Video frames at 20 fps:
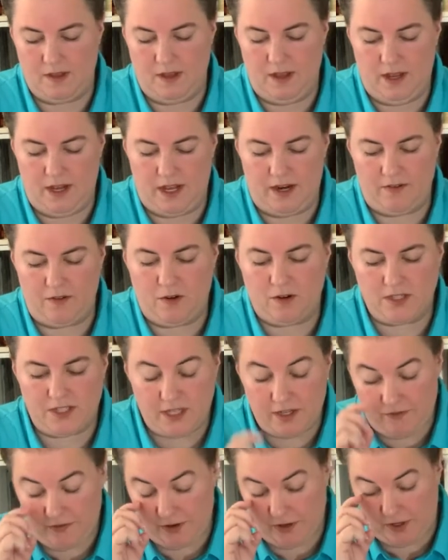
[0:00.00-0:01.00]
And of course,
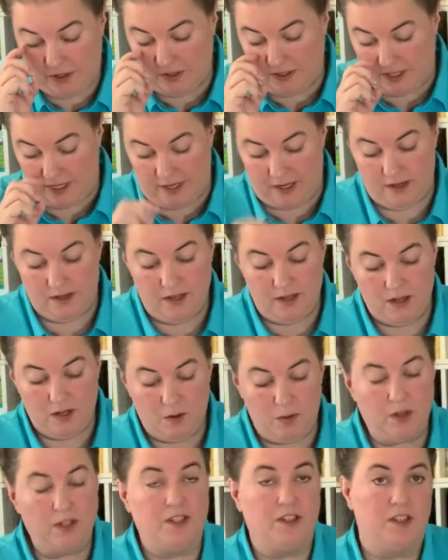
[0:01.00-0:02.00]
if you're using
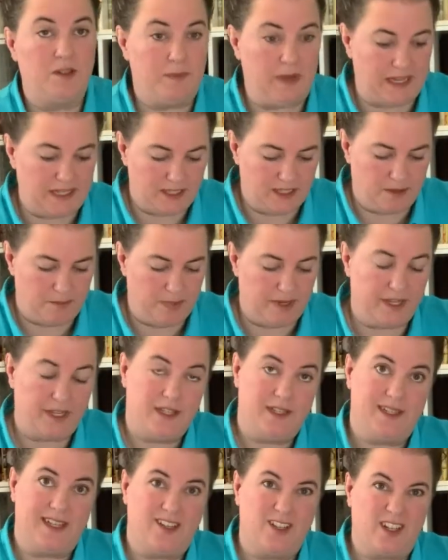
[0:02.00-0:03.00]
quilters basting
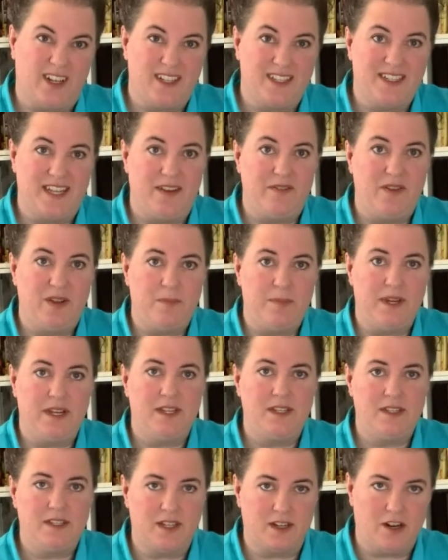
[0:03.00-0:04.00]
pins that look like safety
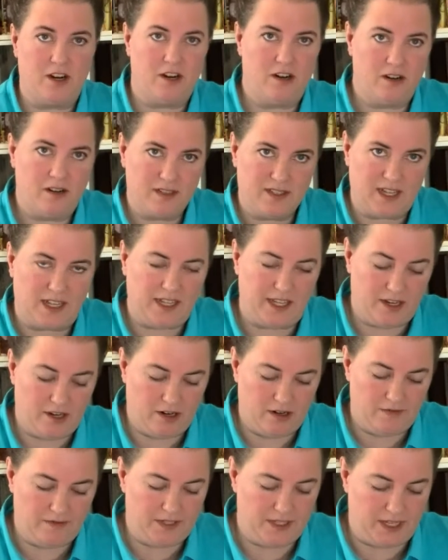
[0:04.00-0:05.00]
pins, the slightly
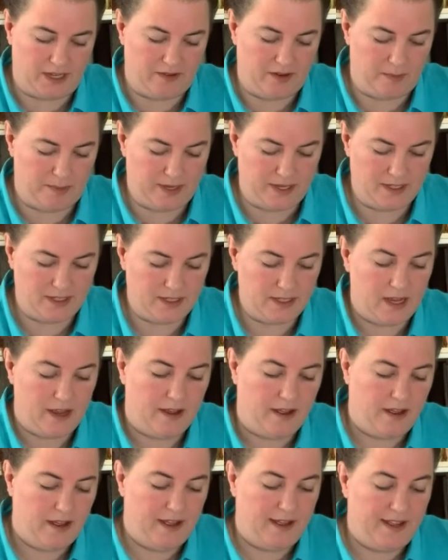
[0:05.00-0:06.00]
curved safety pins,
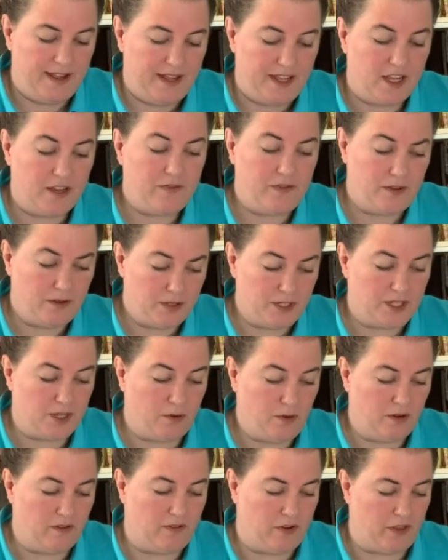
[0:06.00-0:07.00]
if you
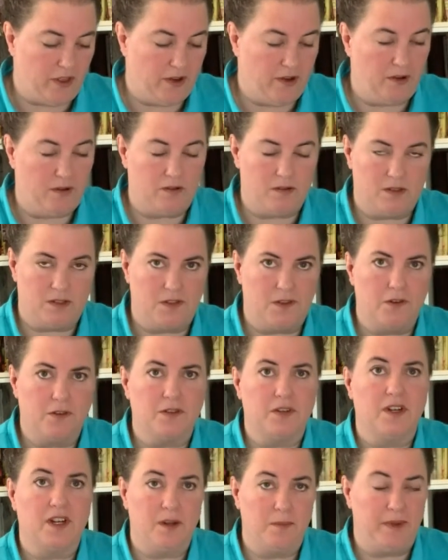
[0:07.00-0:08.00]
sew over those
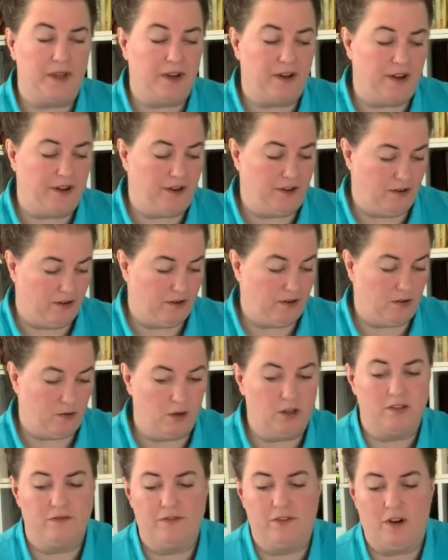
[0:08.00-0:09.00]
are going to be on your
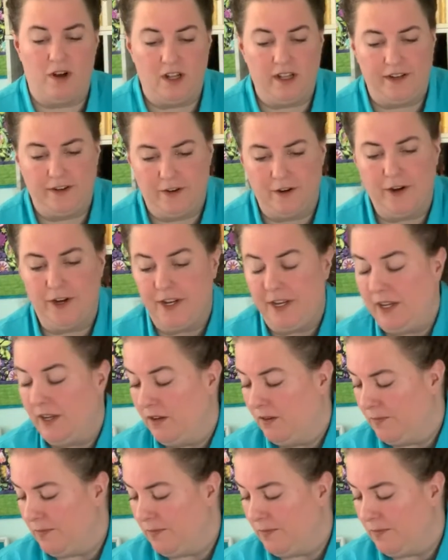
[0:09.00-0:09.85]
quilt for all eternity.